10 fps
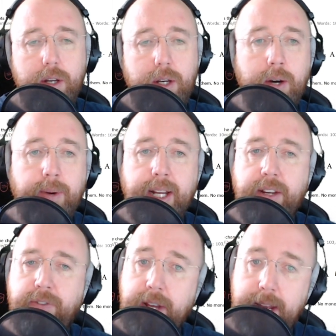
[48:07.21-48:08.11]
Knowing in
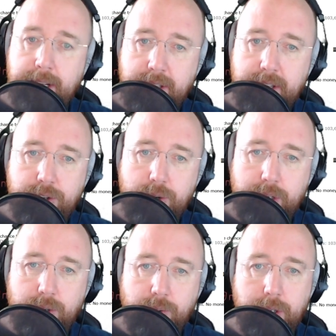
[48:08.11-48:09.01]
advance that
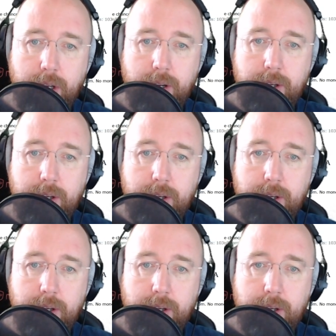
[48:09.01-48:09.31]
Joyce would